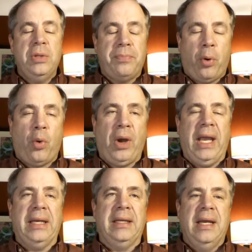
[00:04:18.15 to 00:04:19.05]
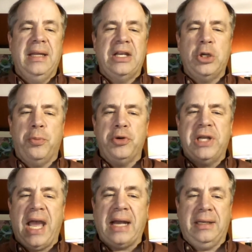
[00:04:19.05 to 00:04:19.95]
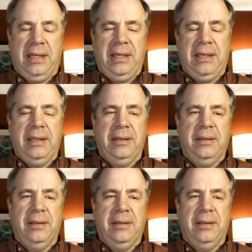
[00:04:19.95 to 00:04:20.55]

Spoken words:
the point that you're protected